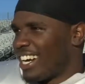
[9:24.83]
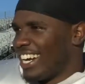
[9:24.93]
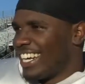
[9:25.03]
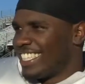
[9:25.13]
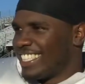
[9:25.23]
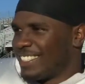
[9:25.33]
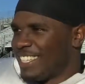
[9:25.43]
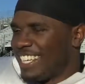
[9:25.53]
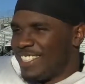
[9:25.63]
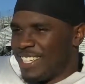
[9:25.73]
ride
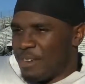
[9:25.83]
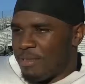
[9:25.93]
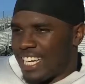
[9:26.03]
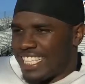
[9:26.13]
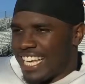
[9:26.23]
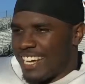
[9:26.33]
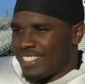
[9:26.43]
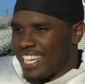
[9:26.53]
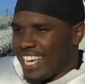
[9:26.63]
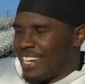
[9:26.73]
you know, probably
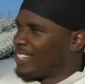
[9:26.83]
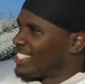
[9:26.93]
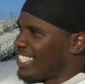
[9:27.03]
downtown,